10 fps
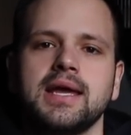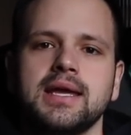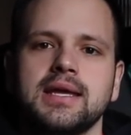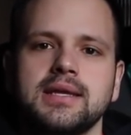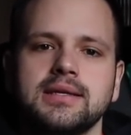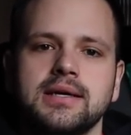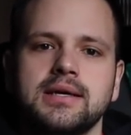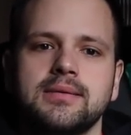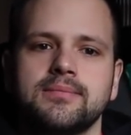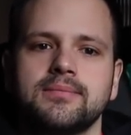and
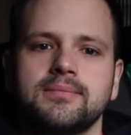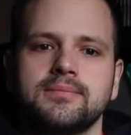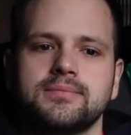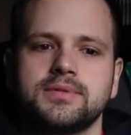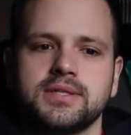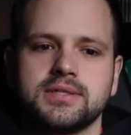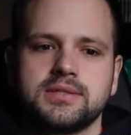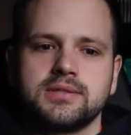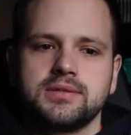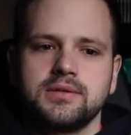um,
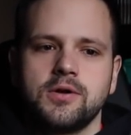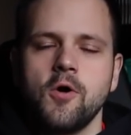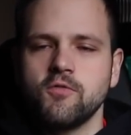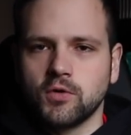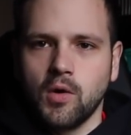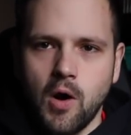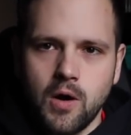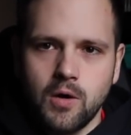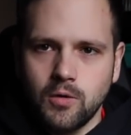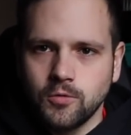just
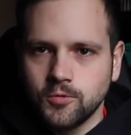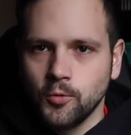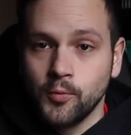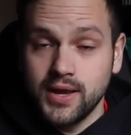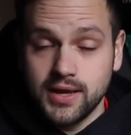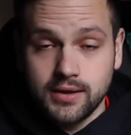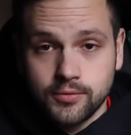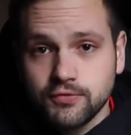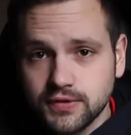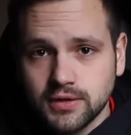overall the way
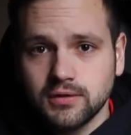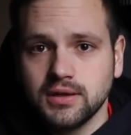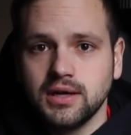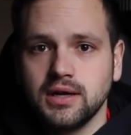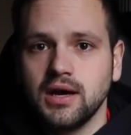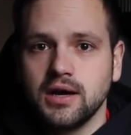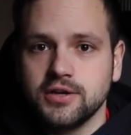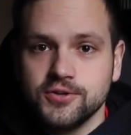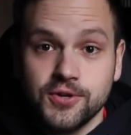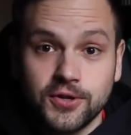we feel a
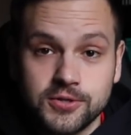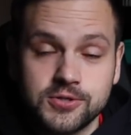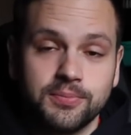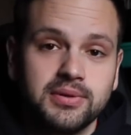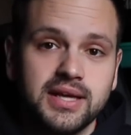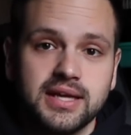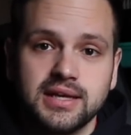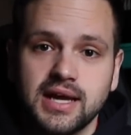good yo-yo should play.